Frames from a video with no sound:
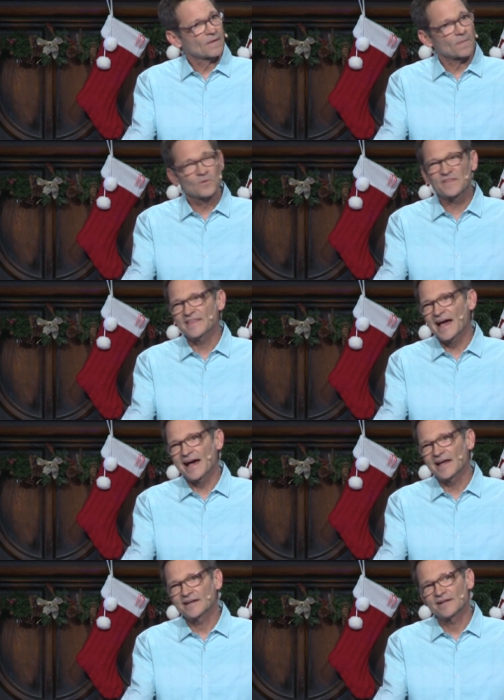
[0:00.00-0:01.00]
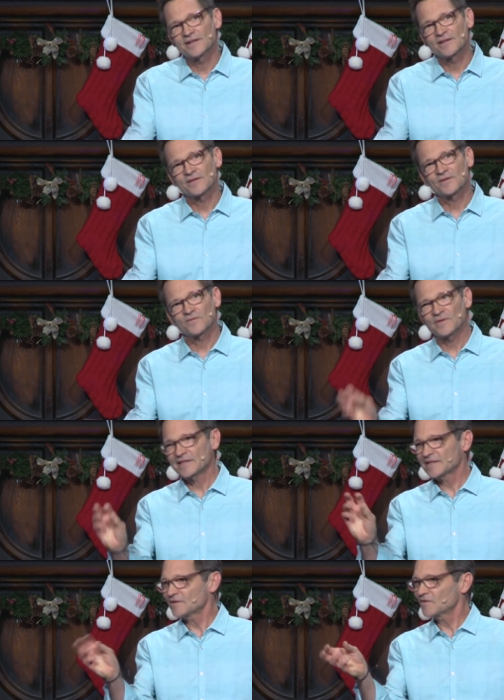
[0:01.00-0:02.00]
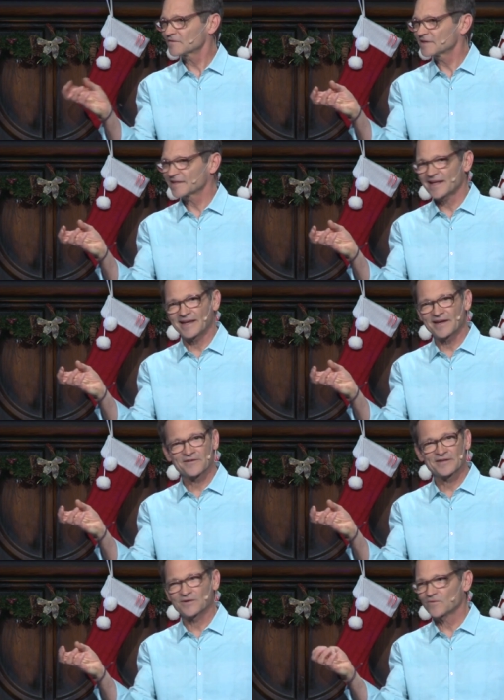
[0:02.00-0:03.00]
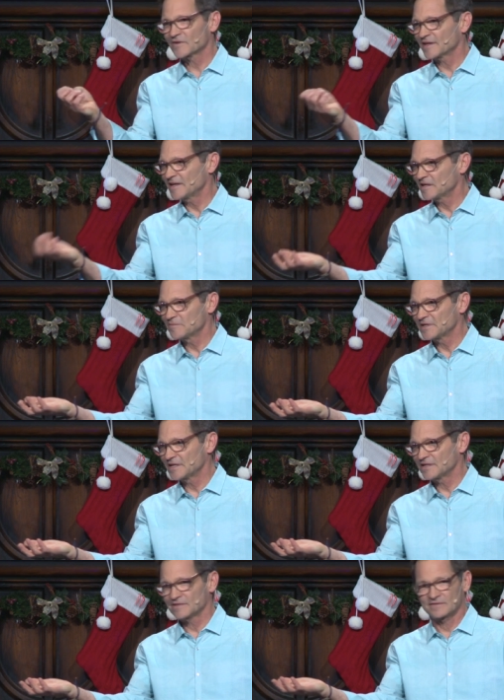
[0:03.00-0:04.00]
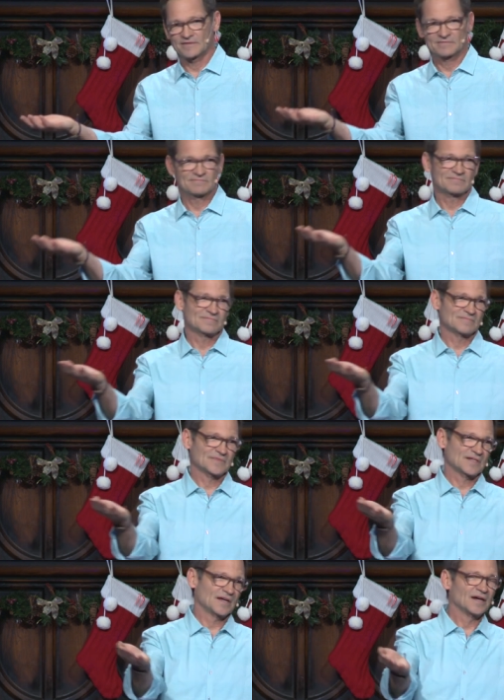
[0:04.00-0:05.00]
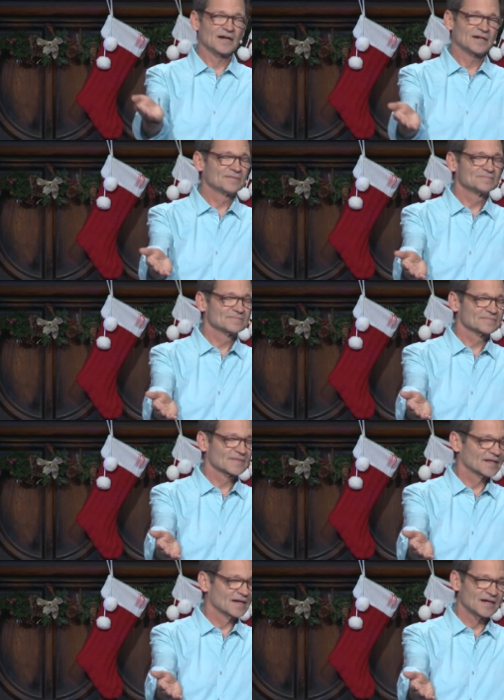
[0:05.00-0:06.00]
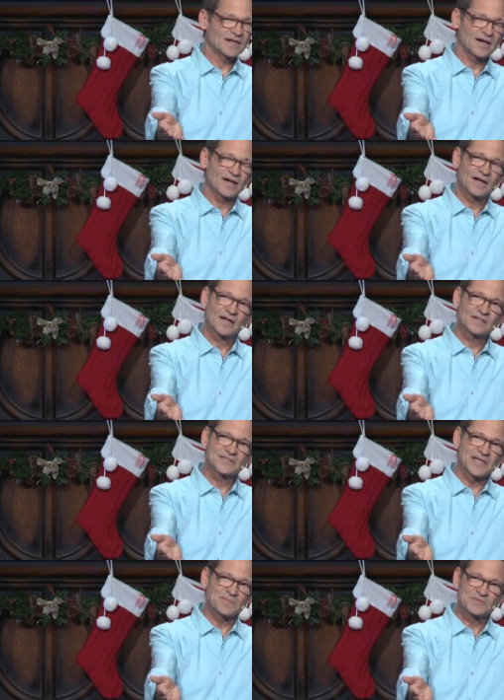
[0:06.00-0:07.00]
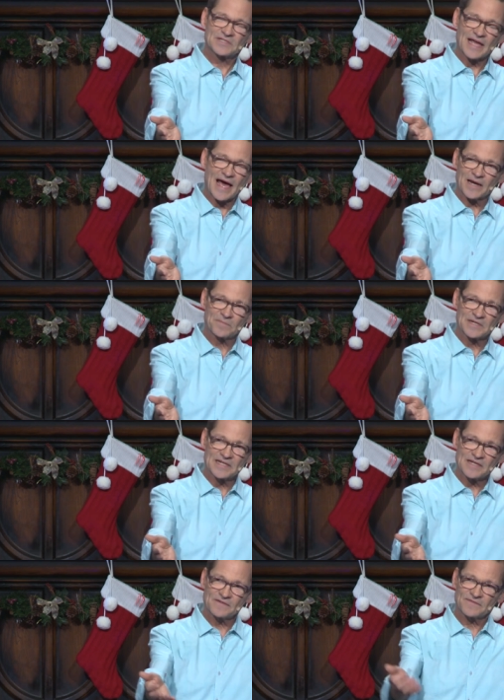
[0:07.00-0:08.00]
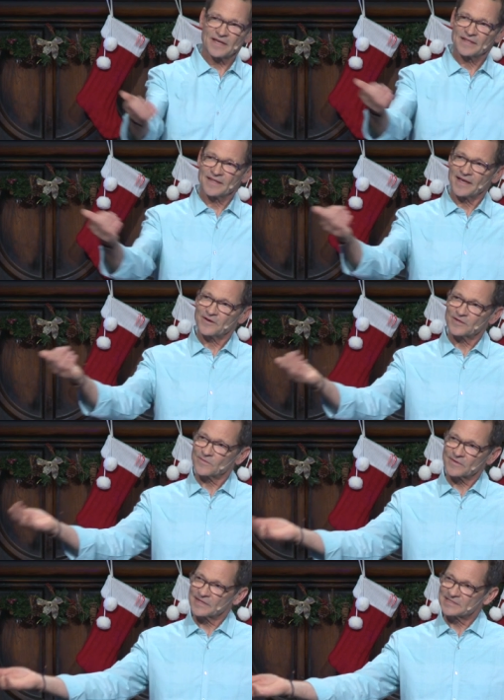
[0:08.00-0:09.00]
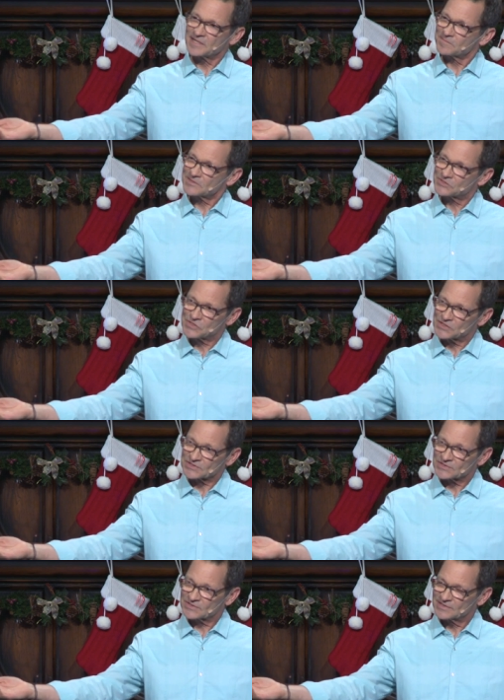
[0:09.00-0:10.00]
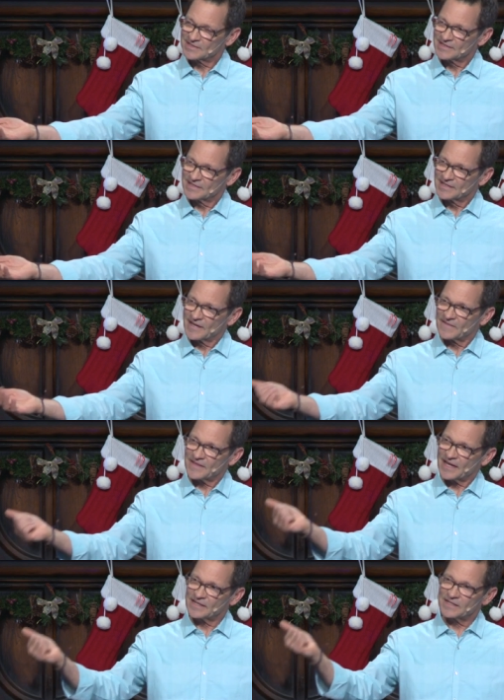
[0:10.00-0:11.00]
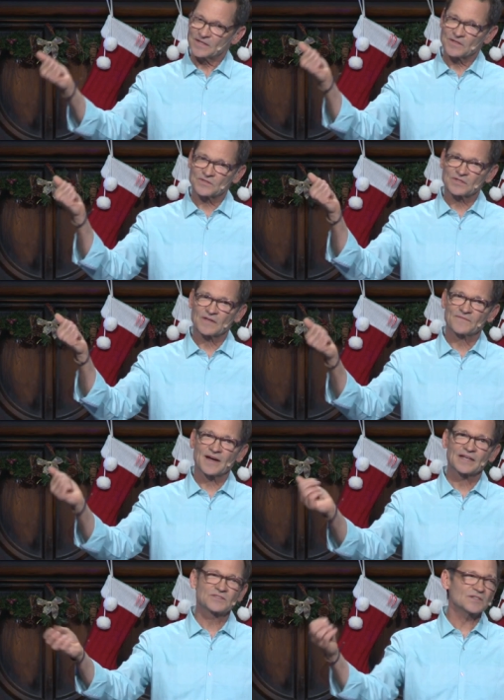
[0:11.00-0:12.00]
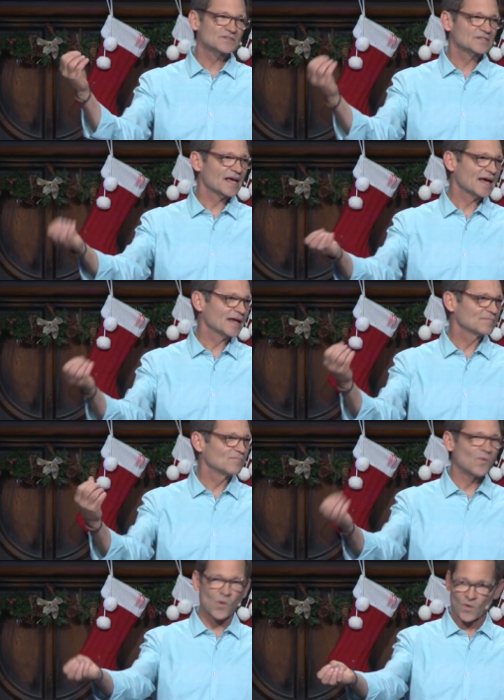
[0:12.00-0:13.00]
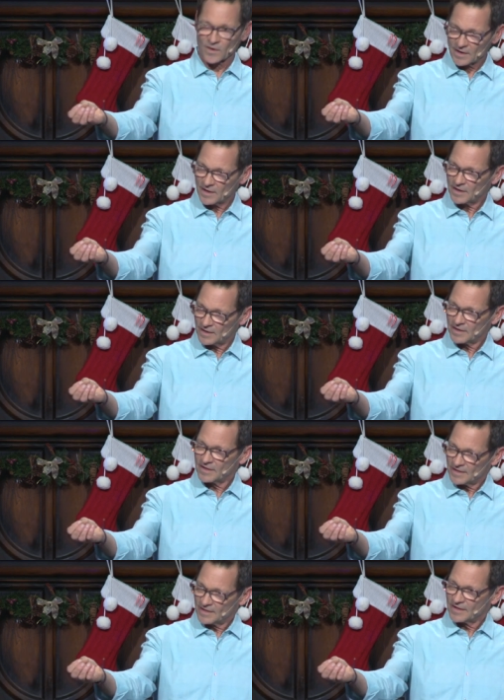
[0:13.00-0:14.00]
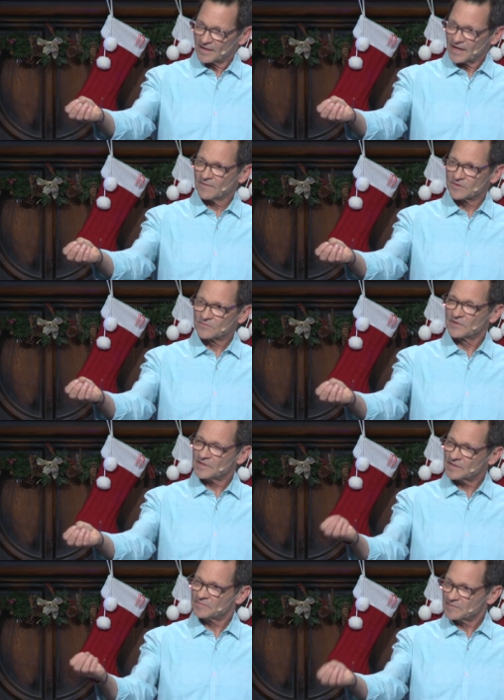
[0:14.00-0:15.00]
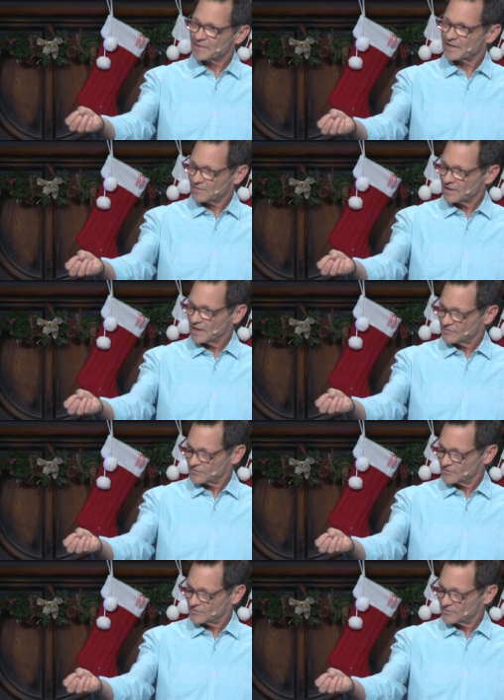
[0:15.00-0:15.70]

with that, we get over into that area where the enemy uh, tempted Adam and Eve, and the area where he tempted Jesus, and that is if I just had more, I would really be better off.